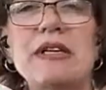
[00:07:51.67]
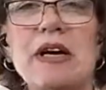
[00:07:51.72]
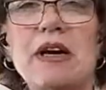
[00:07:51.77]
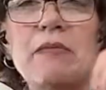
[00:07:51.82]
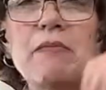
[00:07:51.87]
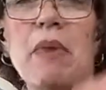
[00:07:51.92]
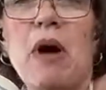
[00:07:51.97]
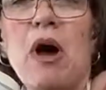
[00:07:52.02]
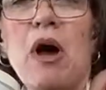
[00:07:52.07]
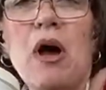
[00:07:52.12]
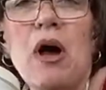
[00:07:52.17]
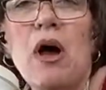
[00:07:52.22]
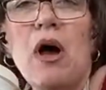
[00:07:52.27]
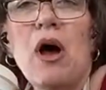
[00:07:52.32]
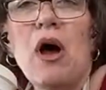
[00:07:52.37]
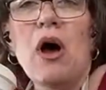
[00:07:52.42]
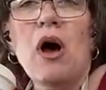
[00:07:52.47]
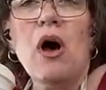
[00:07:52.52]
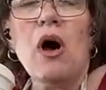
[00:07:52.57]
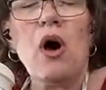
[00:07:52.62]
them,
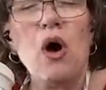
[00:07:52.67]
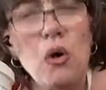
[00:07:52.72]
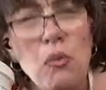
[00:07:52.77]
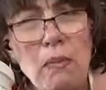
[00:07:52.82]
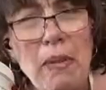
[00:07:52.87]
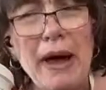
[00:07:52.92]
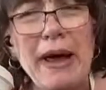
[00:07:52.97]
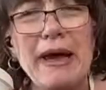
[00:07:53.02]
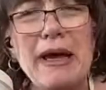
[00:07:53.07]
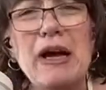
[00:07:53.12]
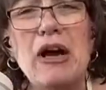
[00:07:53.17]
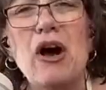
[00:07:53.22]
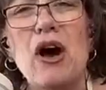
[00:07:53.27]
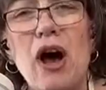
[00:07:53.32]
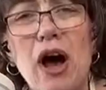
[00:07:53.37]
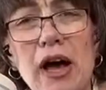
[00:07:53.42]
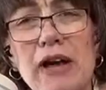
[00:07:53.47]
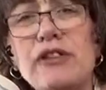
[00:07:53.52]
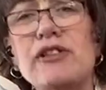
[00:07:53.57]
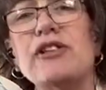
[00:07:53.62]
oh my
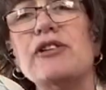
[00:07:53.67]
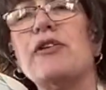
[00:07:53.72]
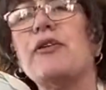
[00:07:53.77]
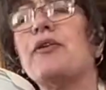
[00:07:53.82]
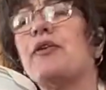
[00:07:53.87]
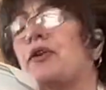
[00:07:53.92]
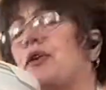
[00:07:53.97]
gosh, they're